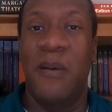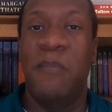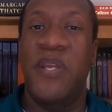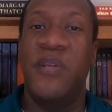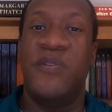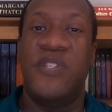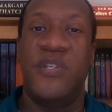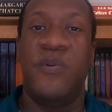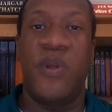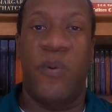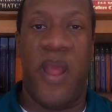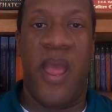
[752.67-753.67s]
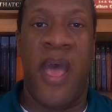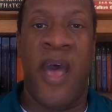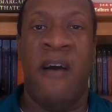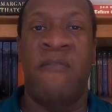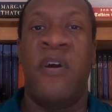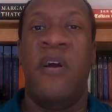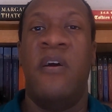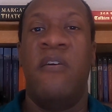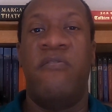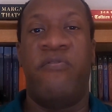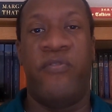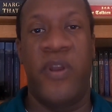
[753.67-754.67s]
but you still don't have
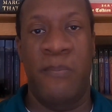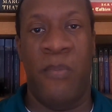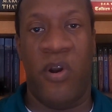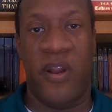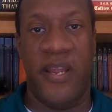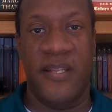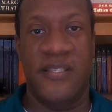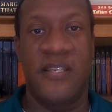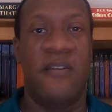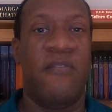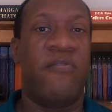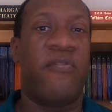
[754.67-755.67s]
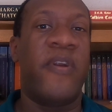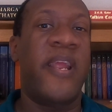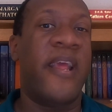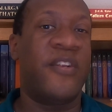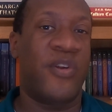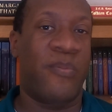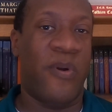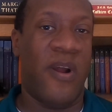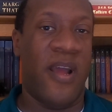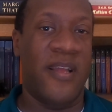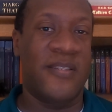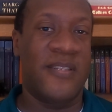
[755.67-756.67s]
free markets, free
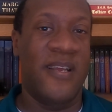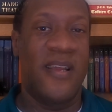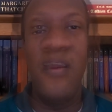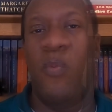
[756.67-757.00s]
enterprise.